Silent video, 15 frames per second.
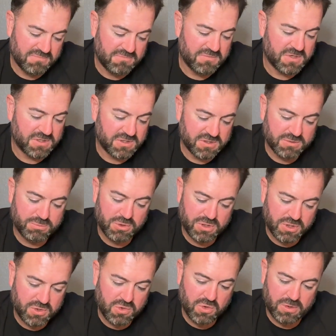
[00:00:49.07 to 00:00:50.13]
this is
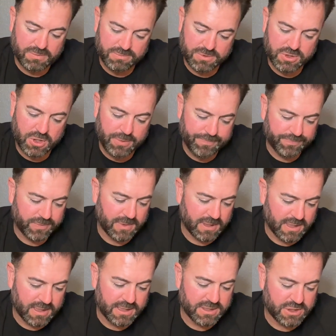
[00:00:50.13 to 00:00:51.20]
pretty cool. So
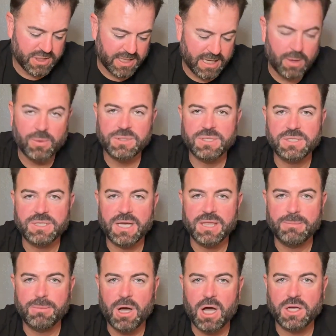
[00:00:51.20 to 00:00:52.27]
let's check out what's inside
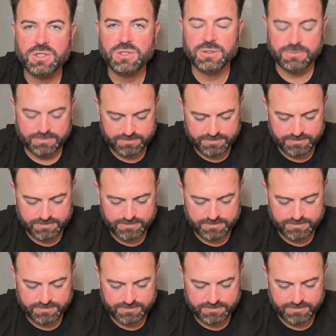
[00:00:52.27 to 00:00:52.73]
the box.